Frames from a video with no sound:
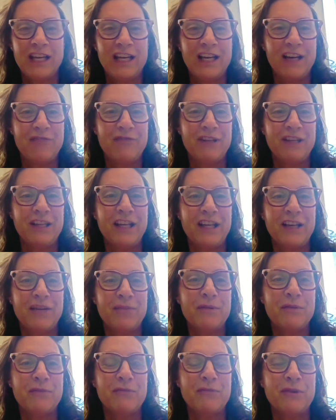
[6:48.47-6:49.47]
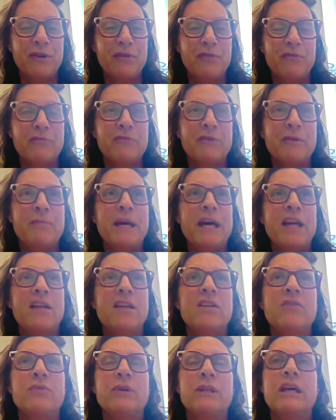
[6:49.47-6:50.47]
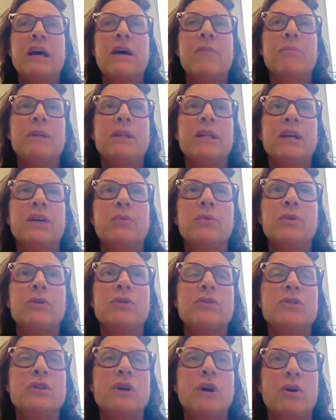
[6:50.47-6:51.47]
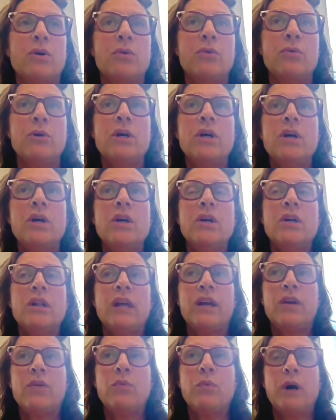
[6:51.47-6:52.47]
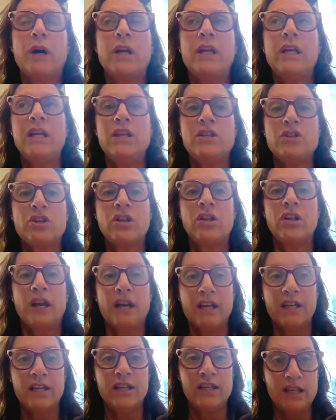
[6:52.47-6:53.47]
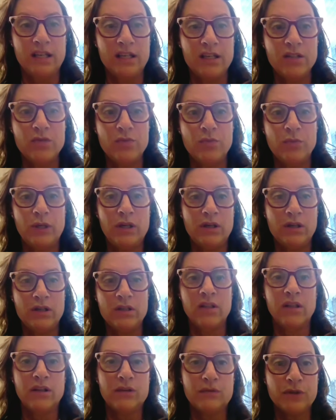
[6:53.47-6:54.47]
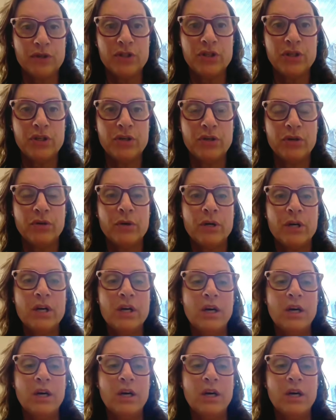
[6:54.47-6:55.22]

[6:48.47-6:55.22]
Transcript: And I feel like I'm repetitive with that, but we're so what each client needs, we deliver to,